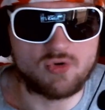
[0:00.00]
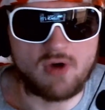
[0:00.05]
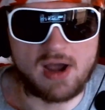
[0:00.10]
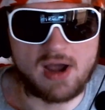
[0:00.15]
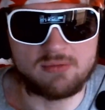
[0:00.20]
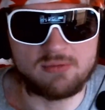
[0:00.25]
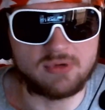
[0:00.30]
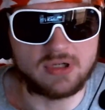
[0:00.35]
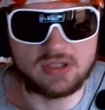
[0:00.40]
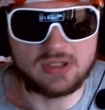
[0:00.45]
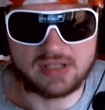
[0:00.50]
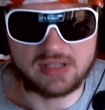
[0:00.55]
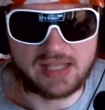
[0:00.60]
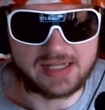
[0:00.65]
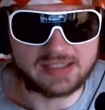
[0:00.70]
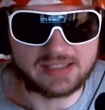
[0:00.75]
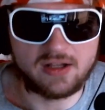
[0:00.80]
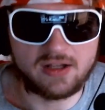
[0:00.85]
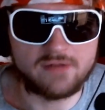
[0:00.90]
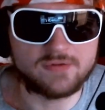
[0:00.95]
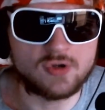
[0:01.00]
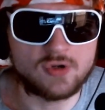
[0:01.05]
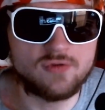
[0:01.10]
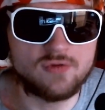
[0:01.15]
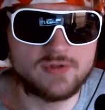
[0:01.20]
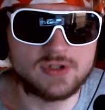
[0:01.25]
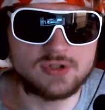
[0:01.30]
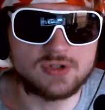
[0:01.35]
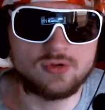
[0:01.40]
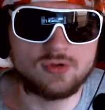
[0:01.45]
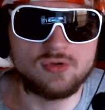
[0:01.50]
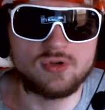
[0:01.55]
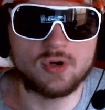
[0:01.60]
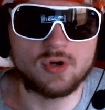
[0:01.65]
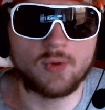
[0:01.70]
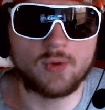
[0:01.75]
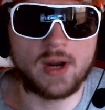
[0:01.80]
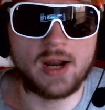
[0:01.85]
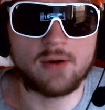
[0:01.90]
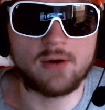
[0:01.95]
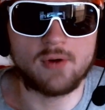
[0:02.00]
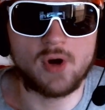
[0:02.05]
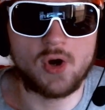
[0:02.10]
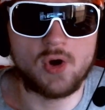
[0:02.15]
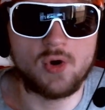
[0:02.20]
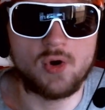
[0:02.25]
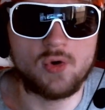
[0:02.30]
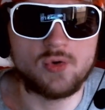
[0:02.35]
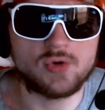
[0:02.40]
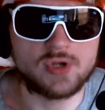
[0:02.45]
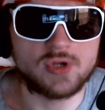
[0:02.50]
I like loved Juventud Guerrero, you